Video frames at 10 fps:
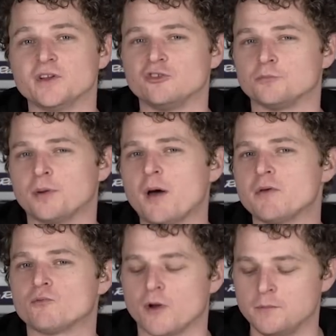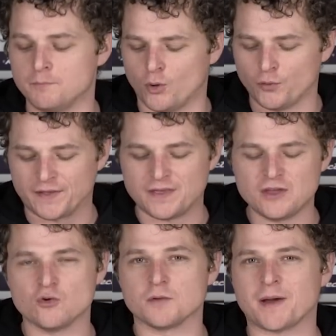Now you should probably run both. I
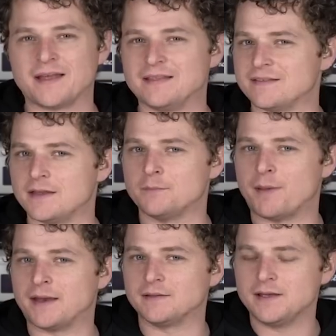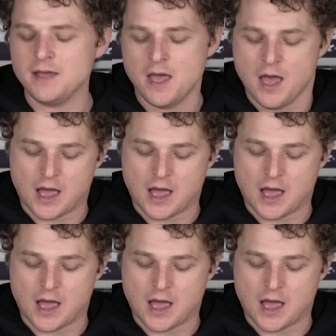think you could buy these independently,